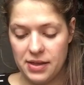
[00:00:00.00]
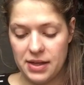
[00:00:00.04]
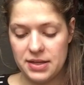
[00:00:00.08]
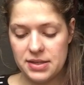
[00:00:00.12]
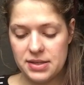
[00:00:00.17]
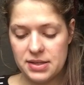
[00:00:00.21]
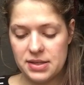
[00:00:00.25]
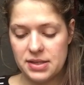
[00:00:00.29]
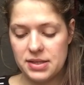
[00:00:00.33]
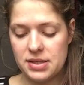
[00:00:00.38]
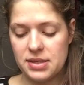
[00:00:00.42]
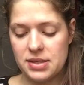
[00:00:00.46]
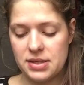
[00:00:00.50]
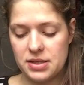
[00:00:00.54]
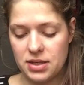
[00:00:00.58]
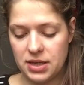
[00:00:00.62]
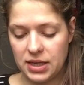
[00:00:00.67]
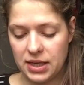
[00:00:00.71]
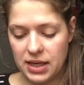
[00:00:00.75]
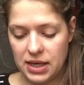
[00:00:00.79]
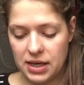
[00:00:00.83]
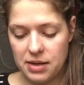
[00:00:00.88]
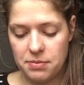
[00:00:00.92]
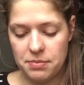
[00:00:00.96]
This is a
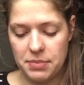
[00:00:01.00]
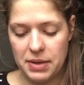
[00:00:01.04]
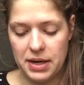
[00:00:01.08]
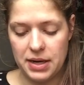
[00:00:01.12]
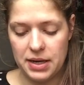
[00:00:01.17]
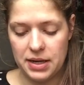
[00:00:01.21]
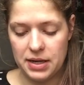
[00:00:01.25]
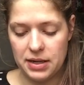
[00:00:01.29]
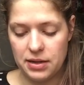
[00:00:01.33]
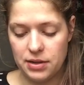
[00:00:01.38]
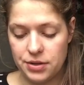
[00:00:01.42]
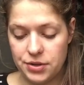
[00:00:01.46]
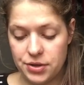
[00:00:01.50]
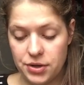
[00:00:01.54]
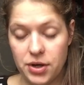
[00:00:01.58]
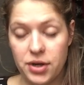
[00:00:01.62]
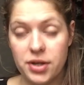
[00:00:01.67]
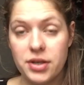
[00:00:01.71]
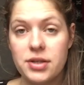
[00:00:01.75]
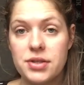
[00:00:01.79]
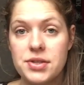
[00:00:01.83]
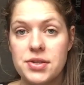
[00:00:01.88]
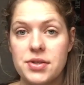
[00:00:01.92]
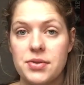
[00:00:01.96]
kit by
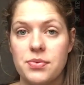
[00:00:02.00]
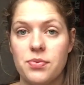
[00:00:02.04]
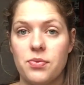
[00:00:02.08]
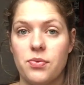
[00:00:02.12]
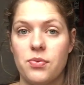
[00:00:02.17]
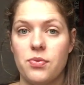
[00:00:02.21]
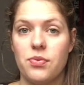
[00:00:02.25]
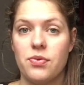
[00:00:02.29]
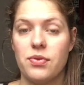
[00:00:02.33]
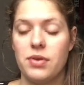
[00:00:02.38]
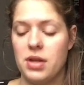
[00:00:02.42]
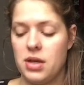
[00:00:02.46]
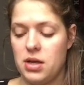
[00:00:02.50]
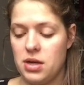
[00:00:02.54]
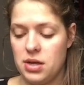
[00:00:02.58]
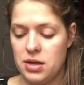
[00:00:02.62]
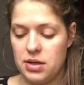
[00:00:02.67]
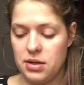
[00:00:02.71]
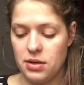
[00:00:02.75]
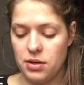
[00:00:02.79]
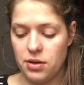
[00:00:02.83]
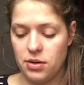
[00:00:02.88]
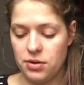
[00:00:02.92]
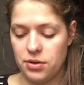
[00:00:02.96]
Lennart.
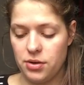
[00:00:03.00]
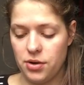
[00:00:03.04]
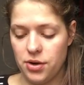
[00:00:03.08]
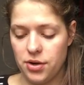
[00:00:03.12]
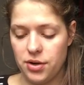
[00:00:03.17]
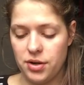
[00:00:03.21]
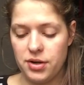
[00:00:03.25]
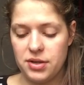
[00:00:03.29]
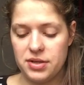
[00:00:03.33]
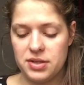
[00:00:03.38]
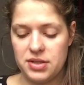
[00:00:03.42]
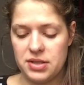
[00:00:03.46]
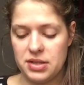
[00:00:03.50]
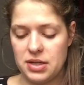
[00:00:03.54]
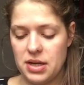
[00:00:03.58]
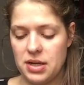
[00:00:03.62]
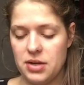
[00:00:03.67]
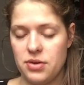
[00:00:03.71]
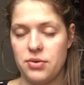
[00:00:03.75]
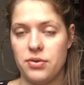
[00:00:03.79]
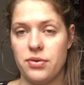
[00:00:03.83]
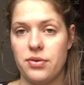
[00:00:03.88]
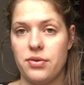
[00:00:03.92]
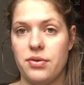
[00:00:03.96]
And Lennart, I
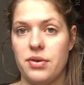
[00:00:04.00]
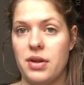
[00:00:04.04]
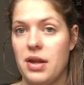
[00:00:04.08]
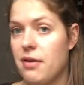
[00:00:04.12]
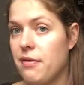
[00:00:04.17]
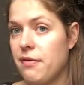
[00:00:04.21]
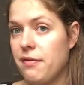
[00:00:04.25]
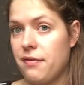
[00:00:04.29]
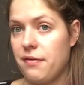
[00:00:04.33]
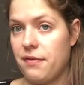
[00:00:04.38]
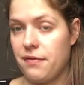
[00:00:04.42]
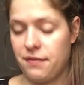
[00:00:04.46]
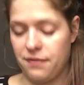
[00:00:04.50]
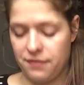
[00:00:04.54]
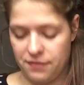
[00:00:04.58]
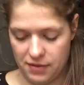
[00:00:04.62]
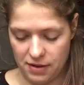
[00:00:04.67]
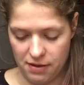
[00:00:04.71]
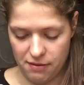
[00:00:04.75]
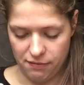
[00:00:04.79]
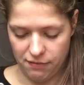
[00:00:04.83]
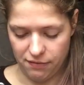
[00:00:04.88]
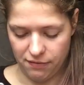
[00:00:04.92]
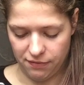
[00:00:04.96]
don't know if
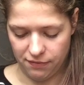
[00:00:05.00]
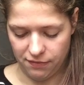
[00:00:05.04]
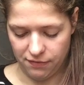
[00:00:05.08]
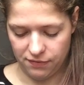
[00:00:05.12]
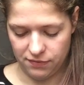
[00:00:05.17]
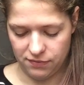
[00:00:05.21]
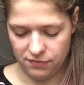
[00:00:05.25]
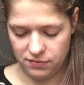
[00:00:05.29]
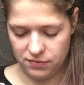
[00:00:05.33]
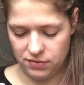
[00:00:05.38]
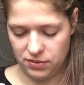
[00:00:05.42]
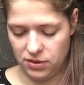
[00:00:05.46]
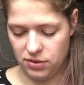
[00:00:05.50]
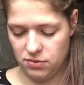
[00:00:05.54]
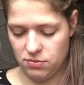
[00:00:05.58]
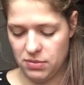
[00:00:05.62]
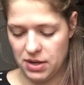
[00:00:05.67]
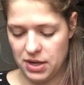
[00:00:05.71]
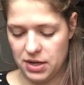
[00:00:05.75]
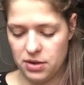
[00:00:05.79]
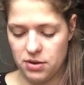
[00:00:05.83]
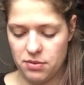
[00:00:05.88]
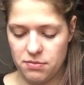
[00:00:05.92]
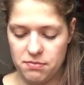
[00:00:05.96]
you
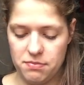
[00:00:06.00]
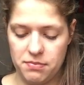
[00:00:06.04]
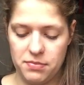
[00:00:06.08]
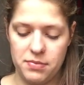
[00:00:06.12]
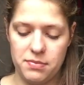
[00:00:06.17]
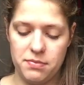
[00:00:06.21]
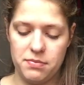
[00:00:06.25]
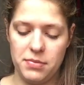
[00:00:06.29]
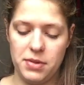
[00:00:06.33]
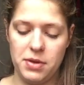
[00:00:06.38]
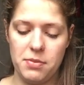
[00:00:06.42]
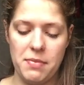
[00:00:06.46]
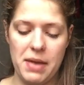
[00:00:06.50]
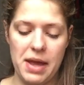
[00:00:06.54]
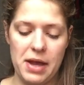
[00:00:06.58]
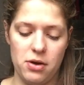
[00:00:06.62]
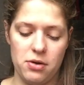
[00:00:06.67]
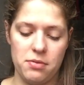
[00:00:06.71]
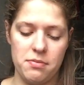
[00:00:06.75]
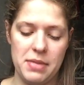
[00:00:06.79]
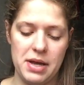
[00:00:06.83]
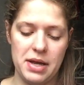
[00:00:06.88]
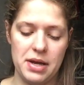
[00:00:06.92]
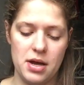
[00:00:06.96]
might, you may
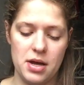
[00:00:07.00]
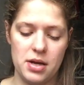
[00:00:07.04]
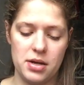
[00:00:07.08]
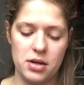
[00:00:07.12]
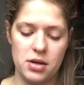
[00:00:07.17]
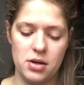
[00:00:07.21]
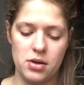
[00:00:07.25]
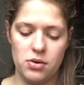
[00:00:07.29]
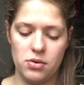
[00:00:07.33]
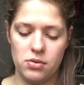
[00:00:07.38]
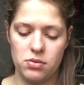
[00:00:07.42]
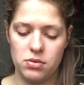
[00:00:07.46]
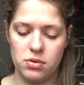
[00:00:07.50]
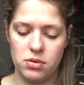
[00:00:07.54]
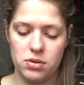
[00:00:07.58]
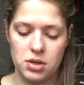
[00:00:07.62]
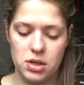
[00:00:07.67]
or may not know.